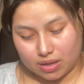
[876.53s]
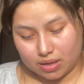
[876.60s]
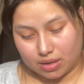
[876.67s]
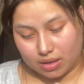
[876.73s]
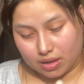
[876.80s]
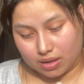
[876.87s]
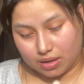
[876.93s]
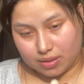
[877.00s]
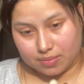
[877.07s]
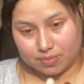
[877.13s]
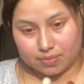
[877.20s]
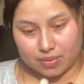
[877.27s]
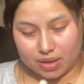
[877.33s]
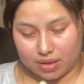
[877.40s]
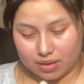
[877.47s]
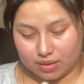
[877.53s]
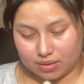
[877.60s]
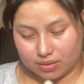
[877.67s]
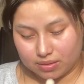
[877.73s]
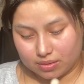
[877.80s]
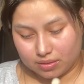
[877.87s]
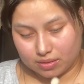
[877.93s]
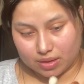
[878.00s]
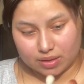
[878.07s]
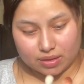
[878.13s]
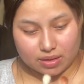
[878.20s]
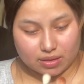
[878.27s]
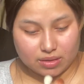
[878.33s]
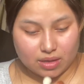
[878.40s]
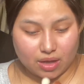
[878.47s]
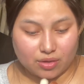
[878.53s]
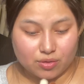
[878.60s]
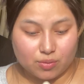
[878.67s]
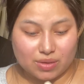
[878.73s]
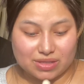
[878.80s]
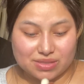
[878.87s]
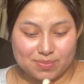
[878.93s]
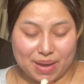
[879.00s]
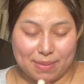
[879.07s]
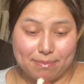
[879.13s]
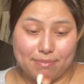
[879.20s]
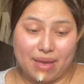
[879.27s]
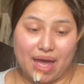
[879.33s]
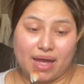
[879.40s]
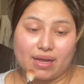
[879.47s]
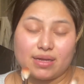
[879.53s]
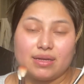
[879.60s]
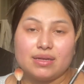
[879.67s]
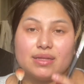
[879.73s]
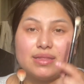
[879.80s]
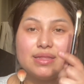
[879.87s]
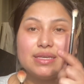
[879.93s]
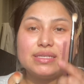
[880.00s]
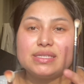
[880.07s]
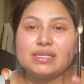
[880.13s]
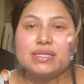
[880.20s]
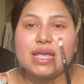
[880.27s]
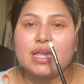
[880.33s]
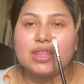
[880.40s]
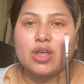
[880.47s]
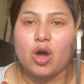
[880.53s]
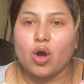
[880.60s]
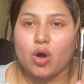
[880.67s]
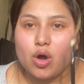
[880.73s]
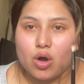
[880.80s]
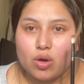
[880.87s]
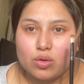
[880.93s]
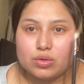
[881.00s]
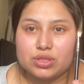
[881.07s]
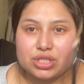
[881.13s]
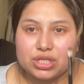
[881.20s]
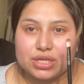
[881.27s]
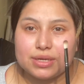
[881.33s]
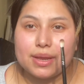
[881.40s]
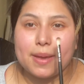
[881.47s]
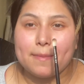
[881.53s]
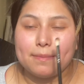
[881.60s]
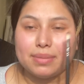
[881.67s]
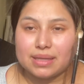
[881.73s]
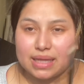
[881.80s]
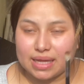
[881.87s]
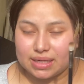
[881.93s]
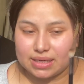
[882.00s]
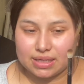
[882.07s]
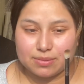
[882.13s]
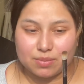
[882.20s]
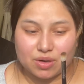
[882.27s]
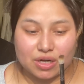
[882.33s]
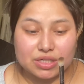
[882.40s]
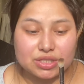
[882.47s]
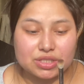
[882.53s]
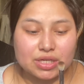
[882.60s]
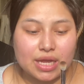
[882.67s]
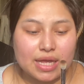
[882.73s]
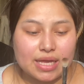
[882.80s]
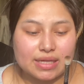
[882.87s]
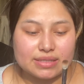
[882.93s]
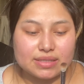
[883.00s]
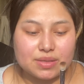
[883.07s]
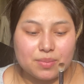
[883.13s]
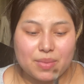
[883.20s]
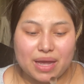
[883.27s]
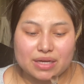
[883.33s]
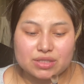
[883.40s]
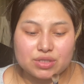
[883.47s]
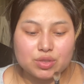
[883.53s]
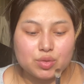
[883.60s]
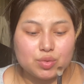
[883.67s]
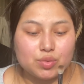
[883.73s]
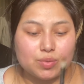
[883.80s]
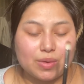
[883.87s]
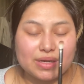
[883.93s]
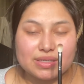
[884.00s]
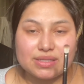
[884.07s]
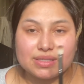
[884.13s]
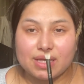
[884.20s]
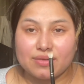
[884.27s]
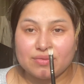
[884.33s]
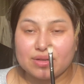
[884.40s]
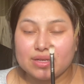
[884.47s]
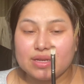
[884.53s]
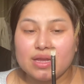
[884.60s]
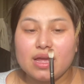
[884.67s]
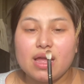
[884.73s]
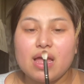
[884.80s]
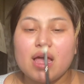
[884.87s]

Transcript: and then the other one is by MAC. This is like the OG blending brush. It's the MAC 217.